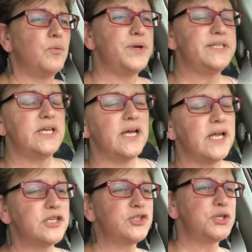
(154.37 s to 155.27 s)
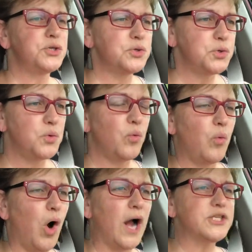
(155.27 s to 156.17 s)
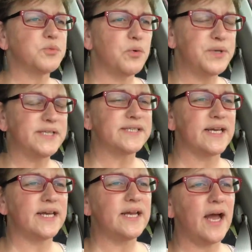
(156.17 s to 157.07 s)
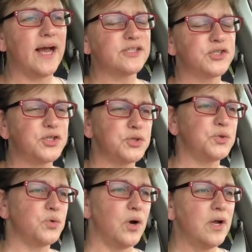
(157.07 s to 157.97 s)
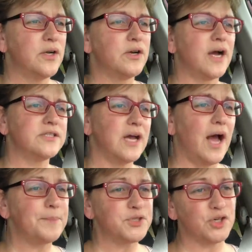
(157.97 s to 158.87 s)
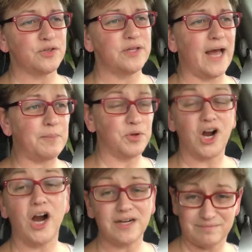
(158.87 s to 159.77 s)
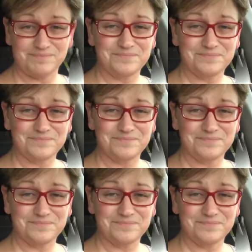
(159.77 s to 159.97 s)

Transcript: We tend to watch what we say as to not to upturn the apple cart.